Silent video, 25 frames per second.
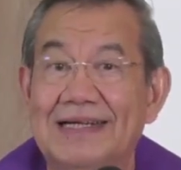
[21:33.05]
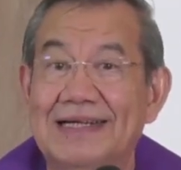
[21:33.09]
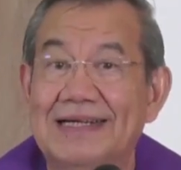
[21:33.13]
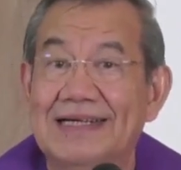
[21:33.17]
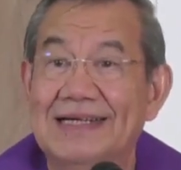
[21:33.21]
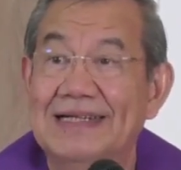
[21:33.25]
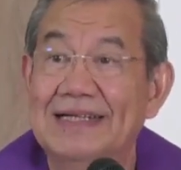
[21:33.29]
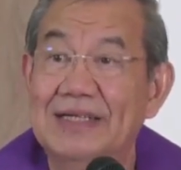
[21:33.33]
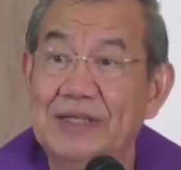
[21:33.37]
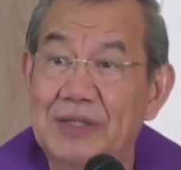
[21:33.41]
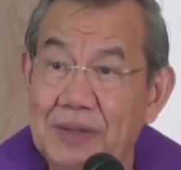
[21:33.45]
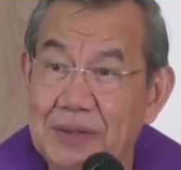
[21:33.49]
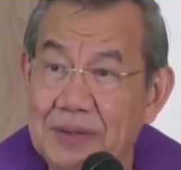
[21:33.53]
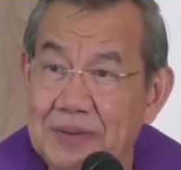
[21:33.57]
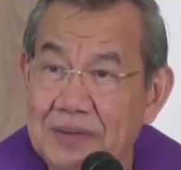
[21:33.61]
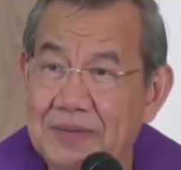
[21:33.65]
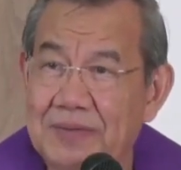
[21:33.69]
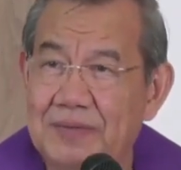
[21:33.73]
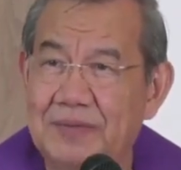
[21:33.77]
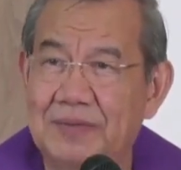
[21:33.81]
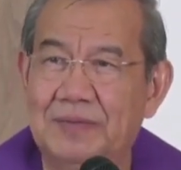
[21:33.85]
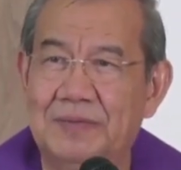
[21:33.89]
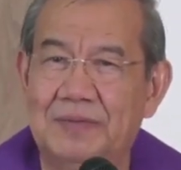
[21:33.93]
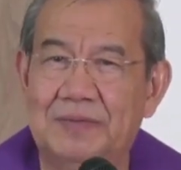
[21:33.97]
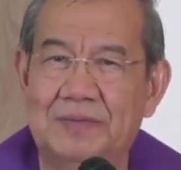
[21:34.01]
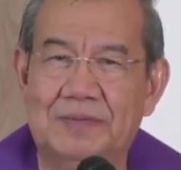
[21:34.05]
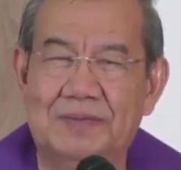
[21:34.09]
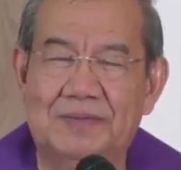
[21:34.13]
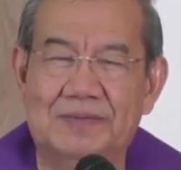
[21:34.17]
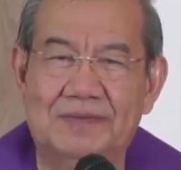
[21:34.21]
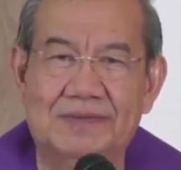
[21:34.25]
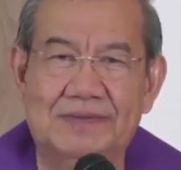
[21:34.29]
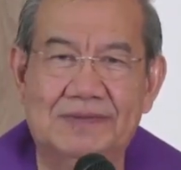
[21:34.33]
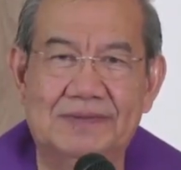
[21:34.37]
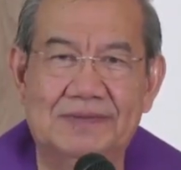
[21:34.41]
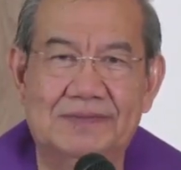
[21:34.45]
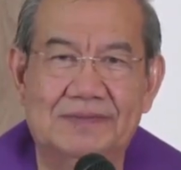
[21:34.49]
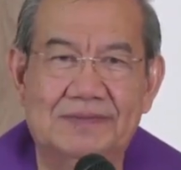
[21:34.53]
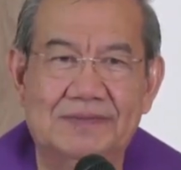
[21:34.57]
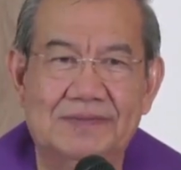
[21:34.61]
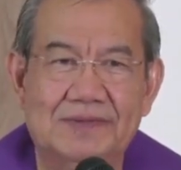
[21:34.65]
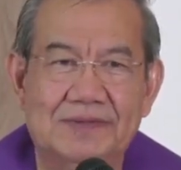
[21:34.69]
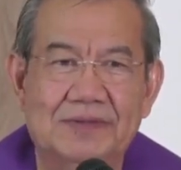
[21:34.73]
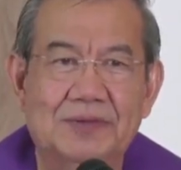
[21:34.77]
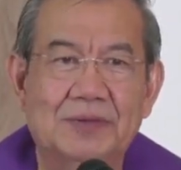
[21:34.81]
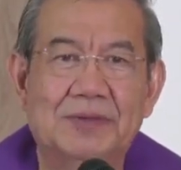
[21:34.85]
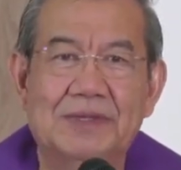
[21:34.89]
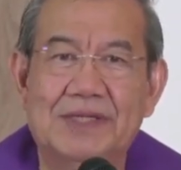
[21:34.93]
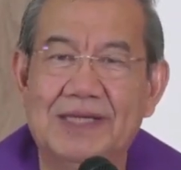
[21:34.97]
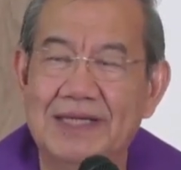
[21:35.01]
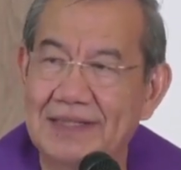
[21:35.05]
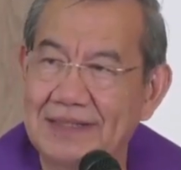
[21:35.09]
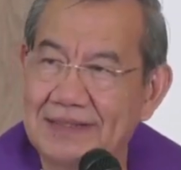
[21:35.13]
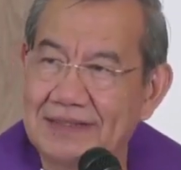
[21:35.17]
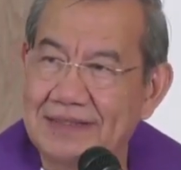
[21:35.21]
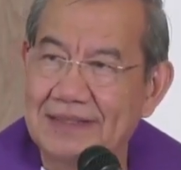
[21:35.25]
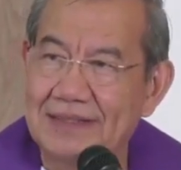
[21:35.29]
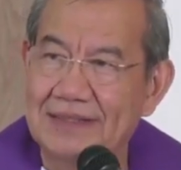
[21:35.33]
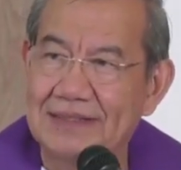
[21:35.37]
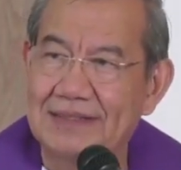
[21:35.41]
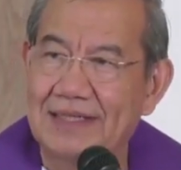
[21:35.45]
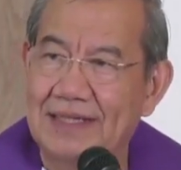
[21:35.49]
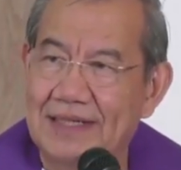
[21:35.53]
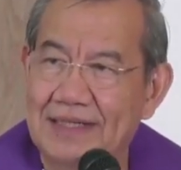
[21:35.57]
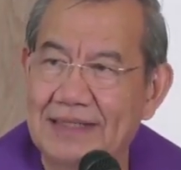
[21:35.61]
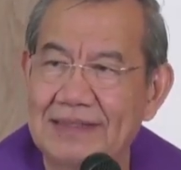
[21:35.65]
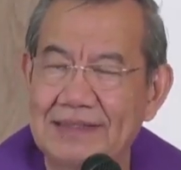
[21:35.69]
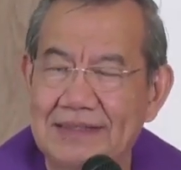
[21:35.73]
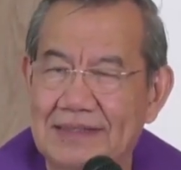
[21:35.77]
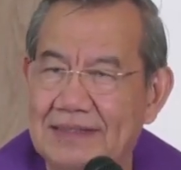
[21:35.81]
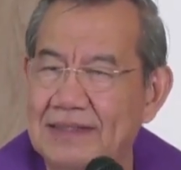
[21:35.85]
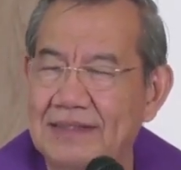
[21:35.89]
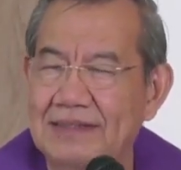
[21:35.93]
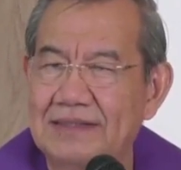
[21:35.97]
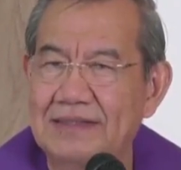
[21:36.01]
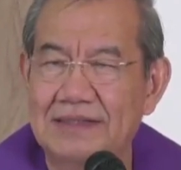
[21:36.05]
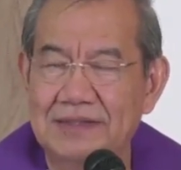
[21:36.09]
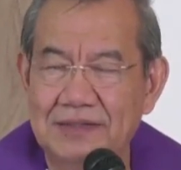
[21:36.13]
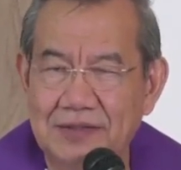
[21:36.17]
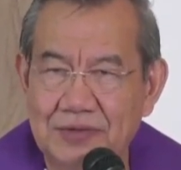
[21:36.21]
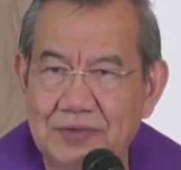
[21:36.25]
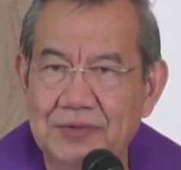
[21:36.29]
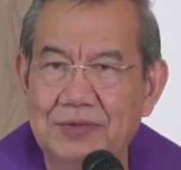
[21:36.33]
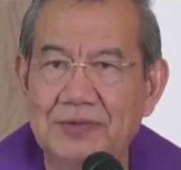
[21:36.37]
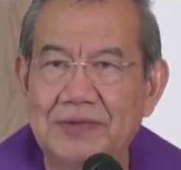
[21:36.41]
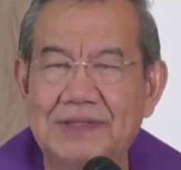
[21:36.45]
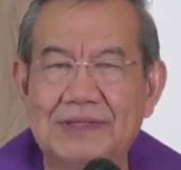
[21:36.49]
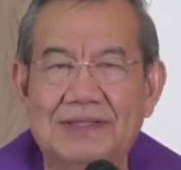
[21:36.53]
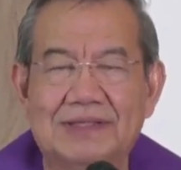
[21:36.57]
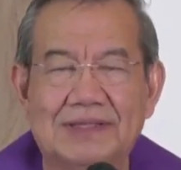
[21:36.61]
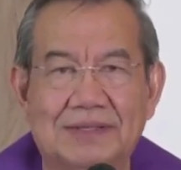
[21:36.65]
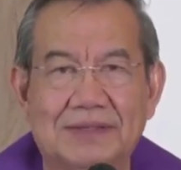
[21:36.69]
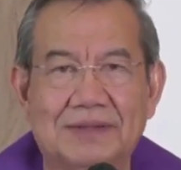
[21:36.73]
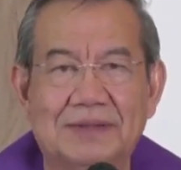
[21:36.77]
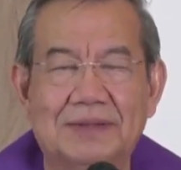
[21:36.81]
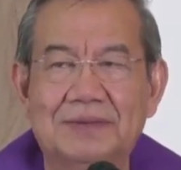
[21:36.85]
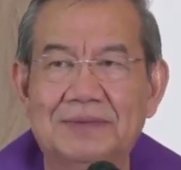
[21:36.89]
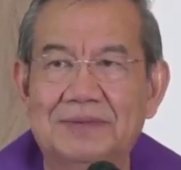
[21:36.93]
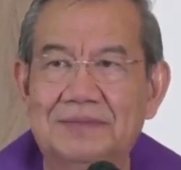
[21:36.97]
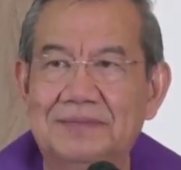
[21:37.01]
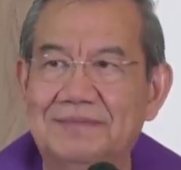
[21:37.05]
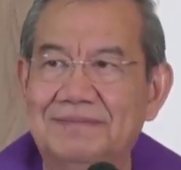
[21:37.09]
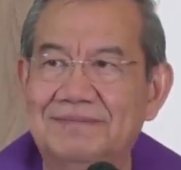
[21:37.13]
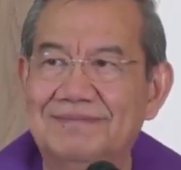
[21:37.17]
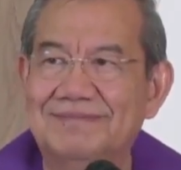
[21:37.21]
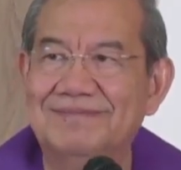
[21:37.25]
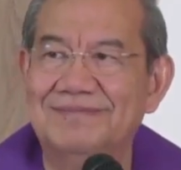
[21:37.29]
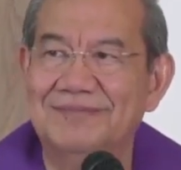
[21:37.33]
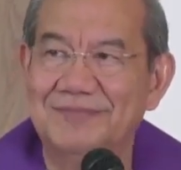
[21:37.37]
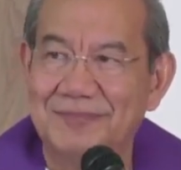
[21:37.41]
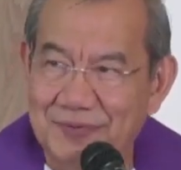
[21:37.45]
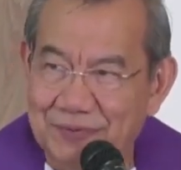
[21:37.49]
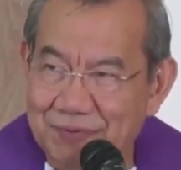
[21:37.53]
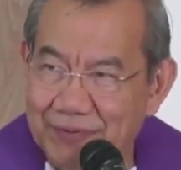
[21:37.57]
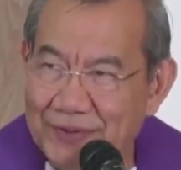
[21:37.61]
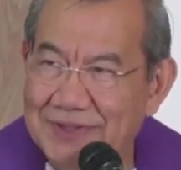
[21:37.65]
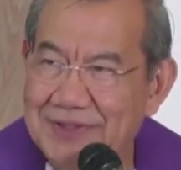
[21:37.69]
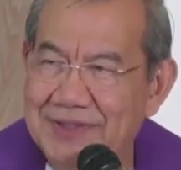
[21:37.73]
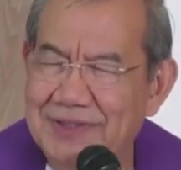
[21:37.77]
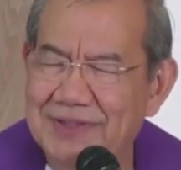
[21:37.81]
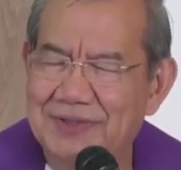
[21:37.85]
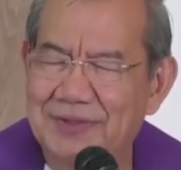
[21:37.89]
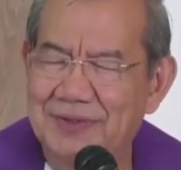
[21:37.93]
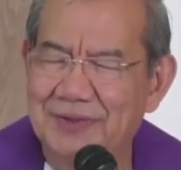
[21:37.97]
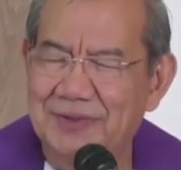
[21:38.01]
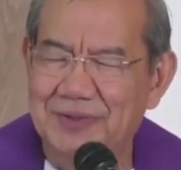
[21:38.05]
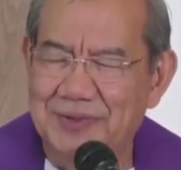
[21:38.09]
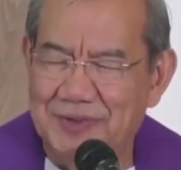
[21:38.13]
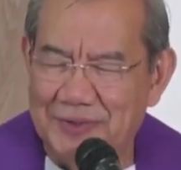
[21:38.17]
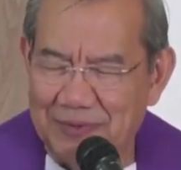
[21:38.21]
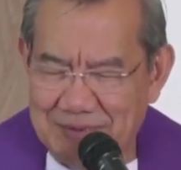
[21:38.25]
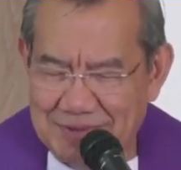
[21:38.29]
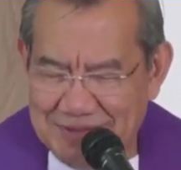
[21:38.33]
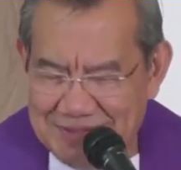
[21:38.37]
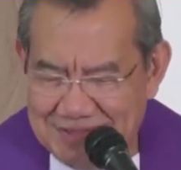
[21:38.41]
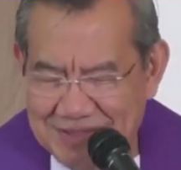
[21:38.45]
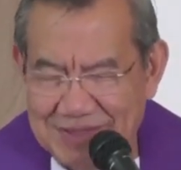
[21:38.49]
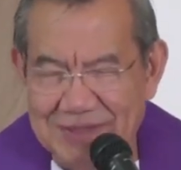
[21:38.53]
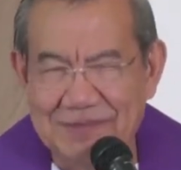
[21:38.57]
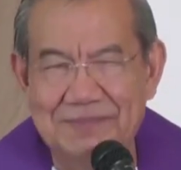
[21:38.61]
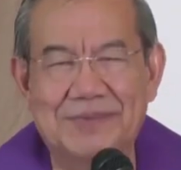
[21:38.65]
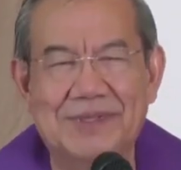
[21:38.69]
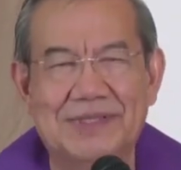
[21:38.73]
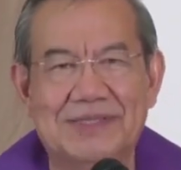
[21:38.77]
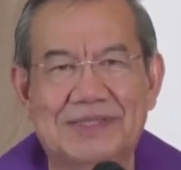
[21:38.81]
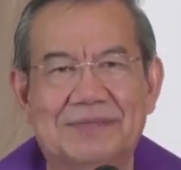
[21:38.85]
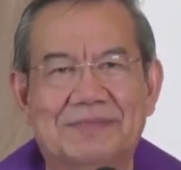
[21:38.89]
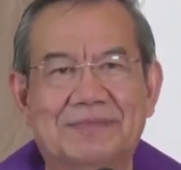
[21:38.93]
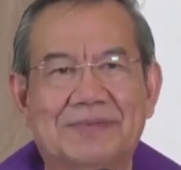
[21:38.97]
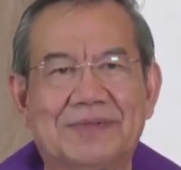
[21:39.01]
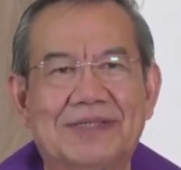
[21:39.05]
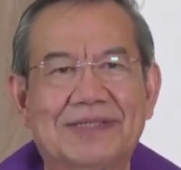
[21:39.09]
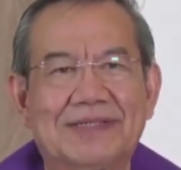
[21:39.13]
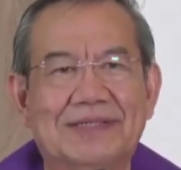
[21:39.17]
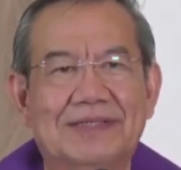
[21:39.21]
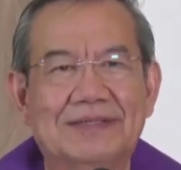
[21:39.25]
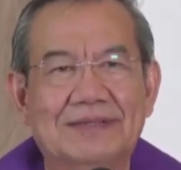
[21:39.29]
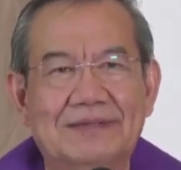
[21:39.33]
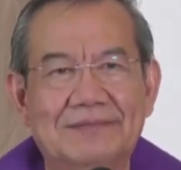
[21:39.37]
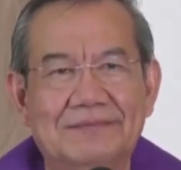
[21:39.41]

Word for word: No, you cannot, I cannot do it alone. We need you. So what's the best prayer?